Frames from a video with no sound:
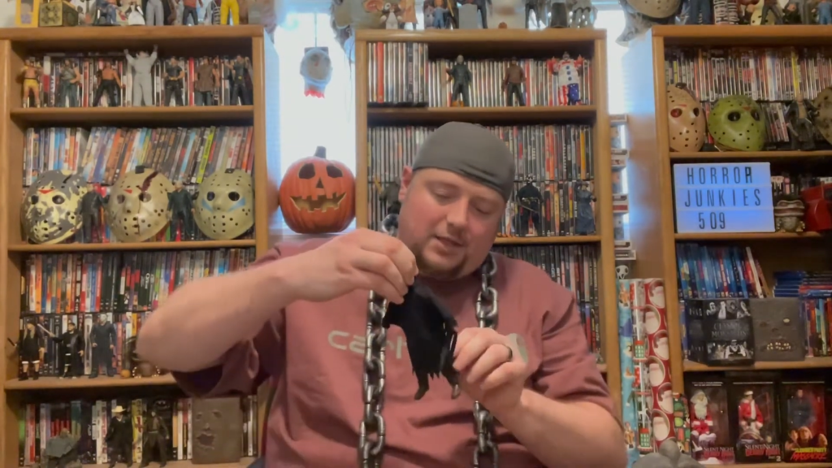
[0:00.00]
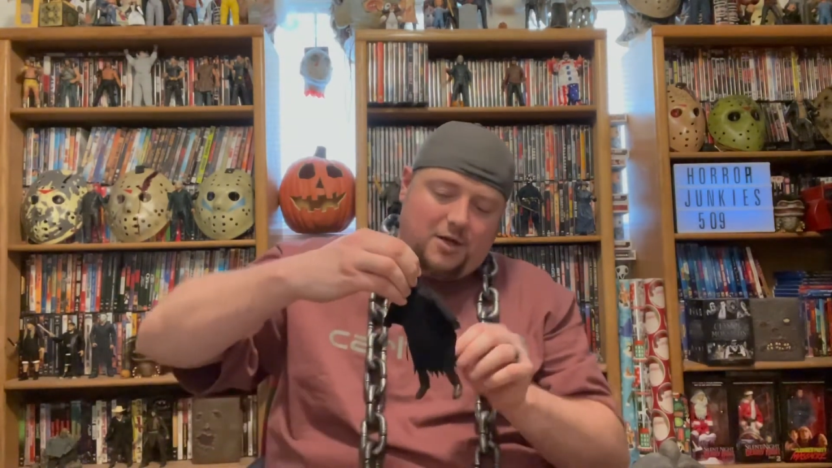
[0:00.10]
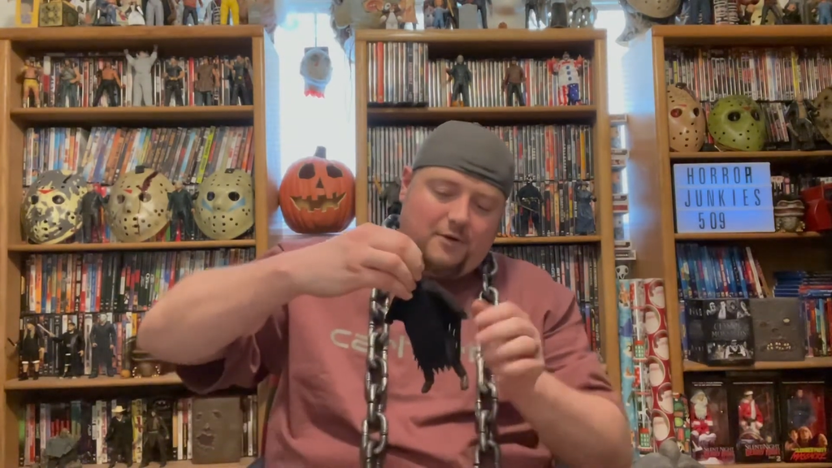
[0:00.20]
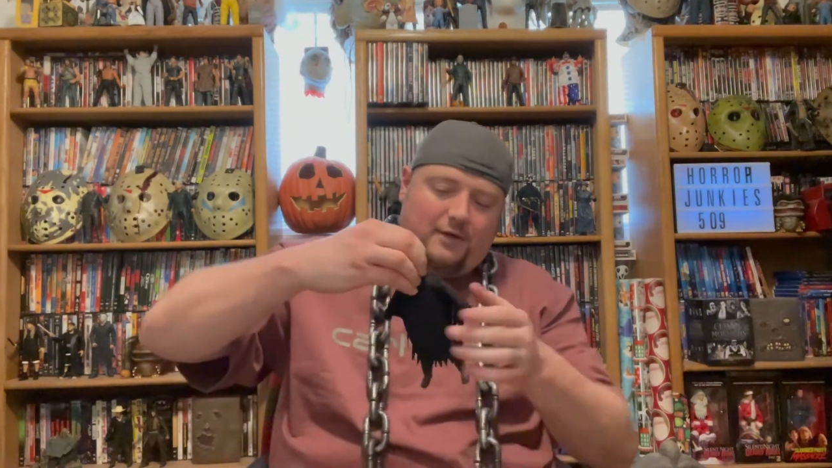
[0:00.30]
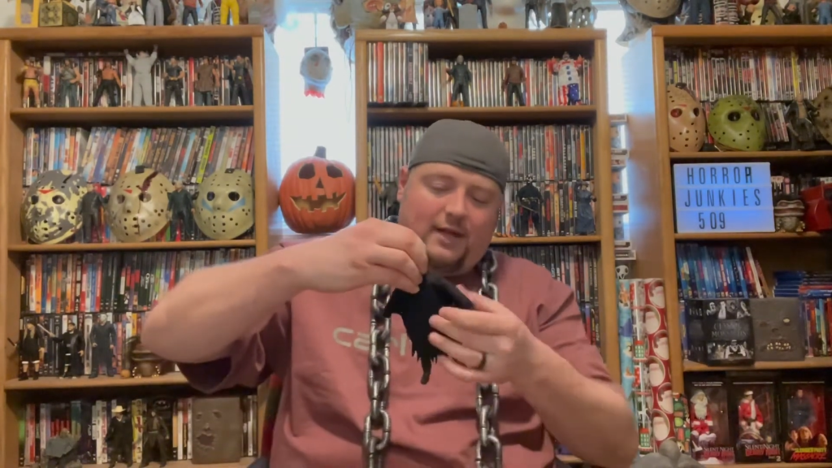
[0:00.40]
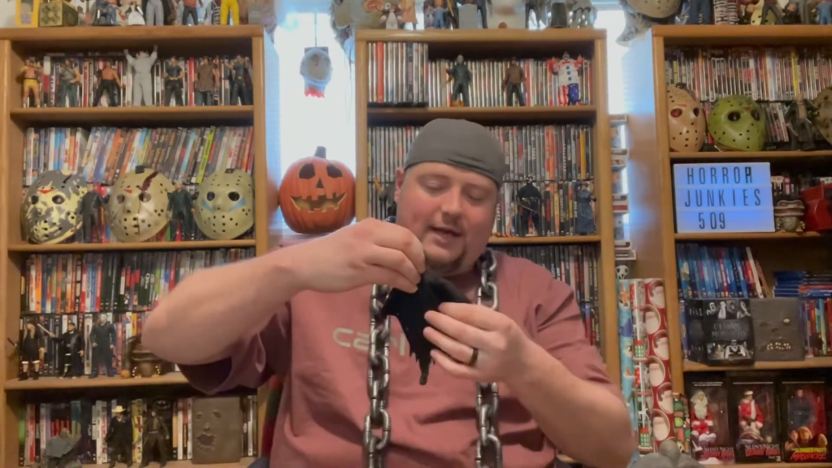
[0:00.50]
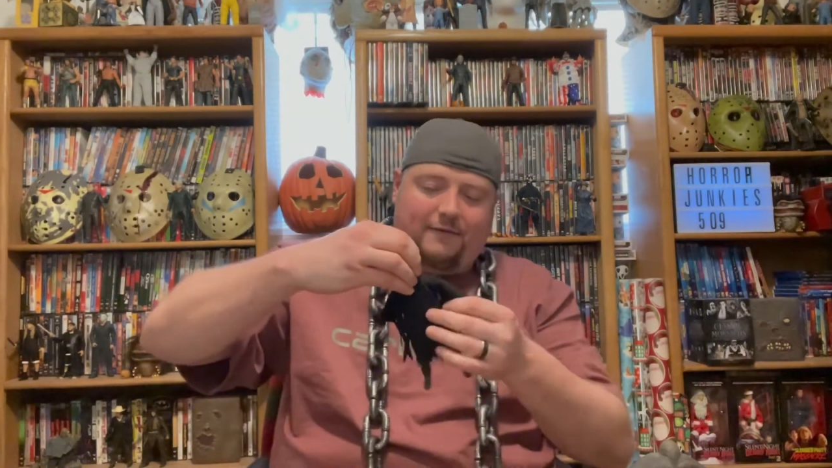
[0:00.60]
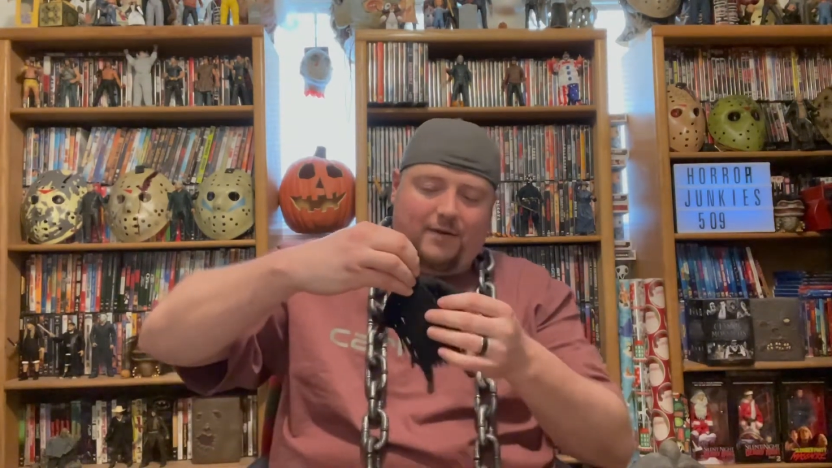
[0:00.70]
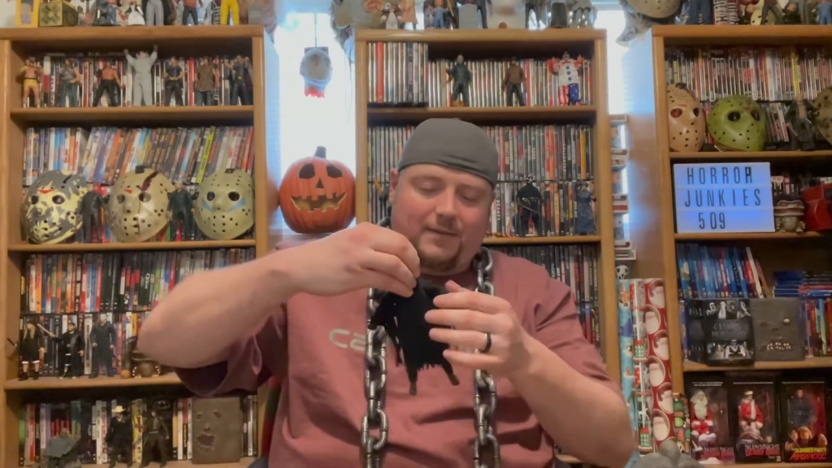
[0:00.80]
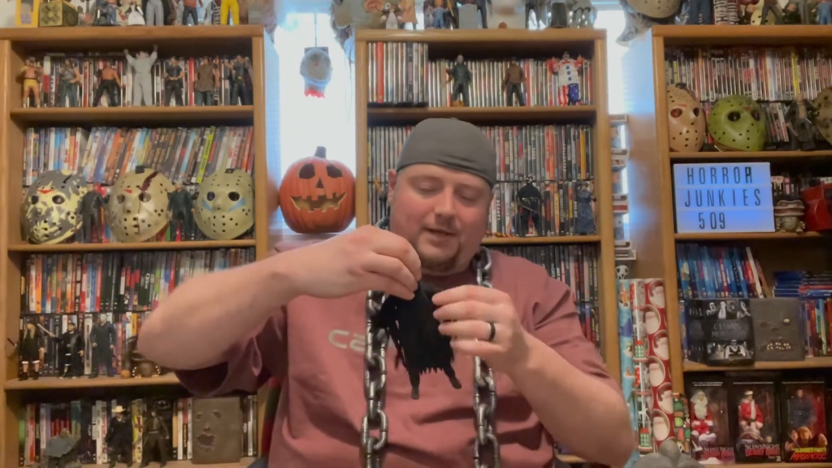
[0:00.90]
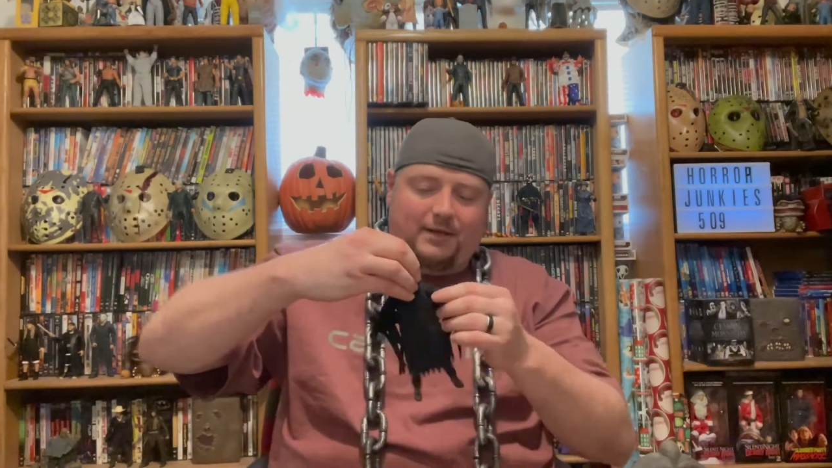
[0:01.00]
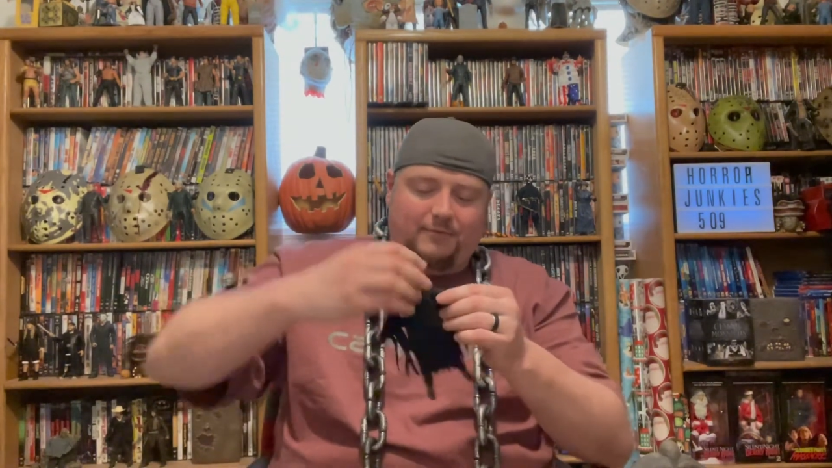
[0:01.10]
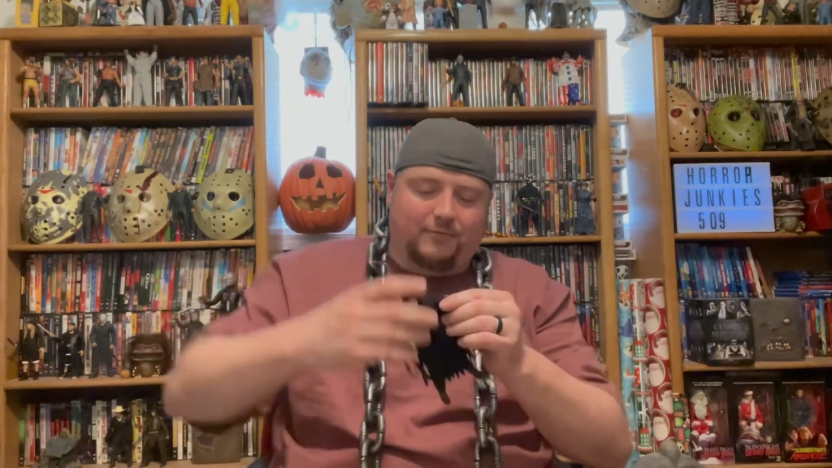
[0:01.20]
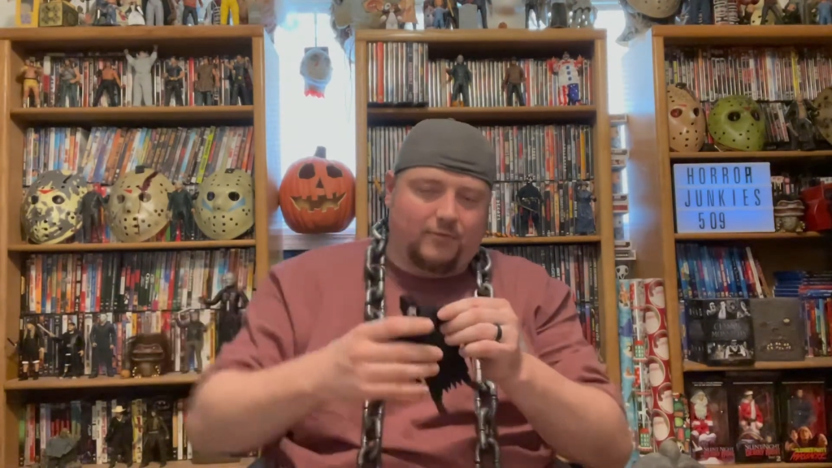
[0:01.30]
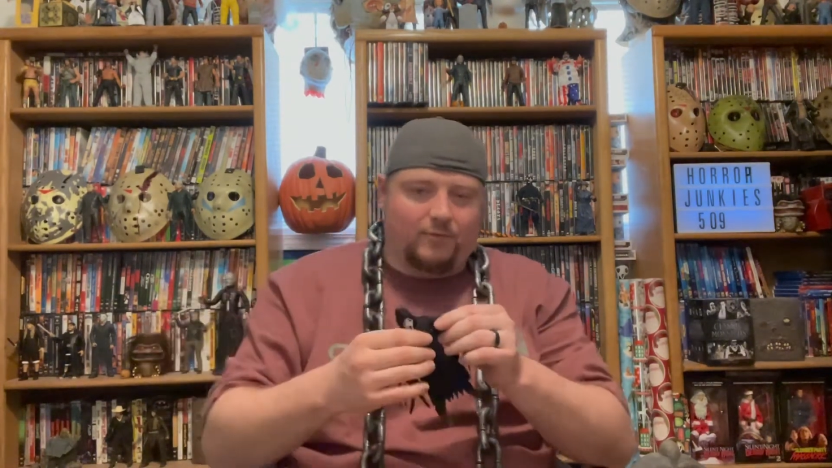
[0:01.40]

cloak, like from the